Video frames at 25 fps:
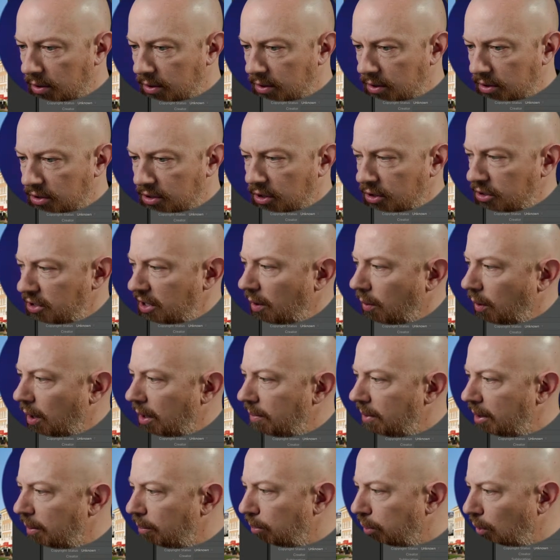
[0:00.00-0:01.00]
Still seeing quite a
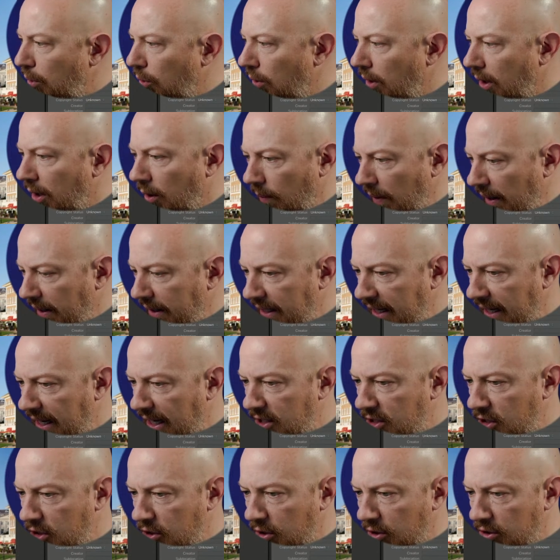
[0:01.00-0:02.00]
bit of blurring around the
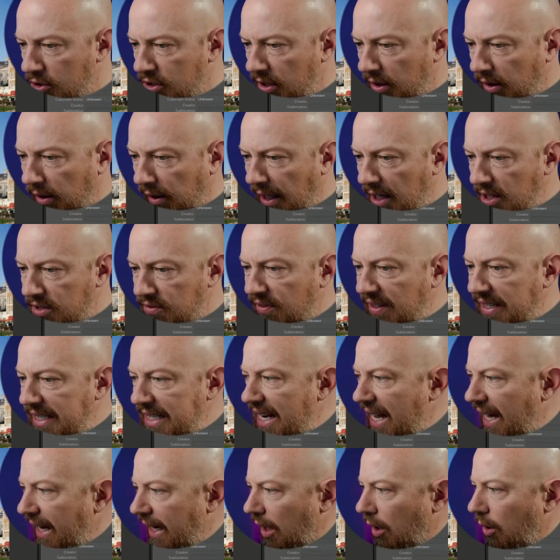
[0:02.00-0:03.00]
edges. There's less
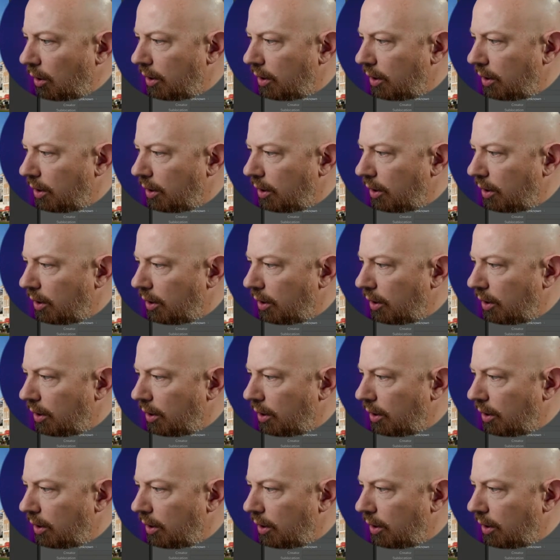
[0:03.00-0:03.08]
vignetting.